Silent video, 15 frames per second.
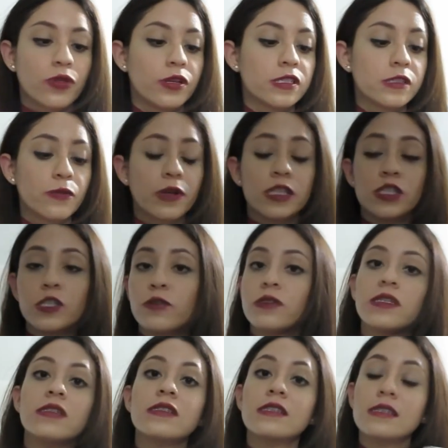this
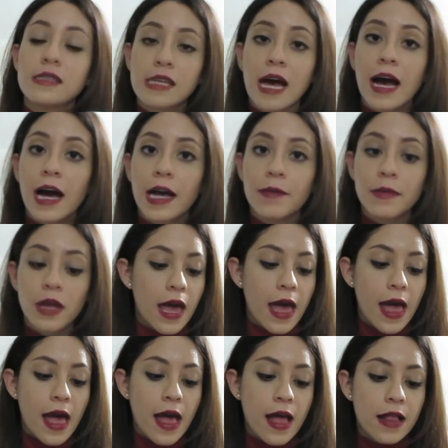reduces the time
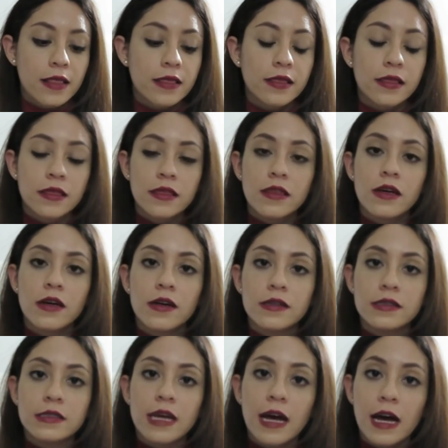and the
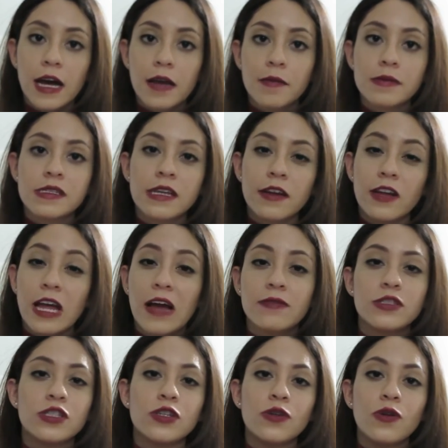times that you have
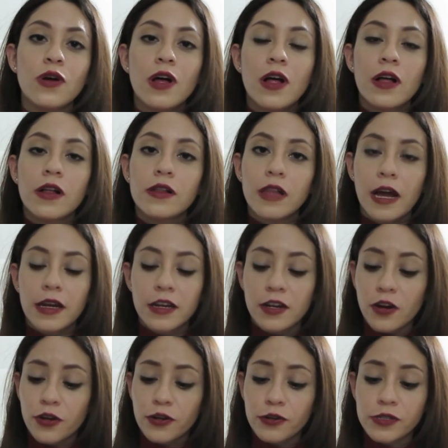to glide it
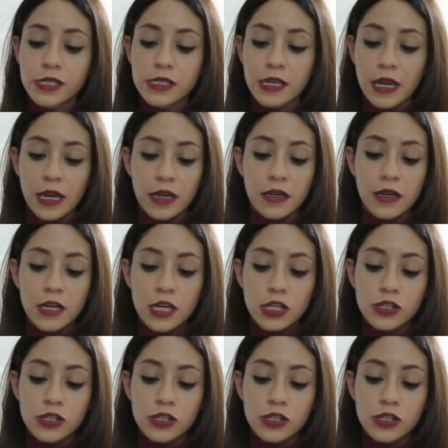on your skin.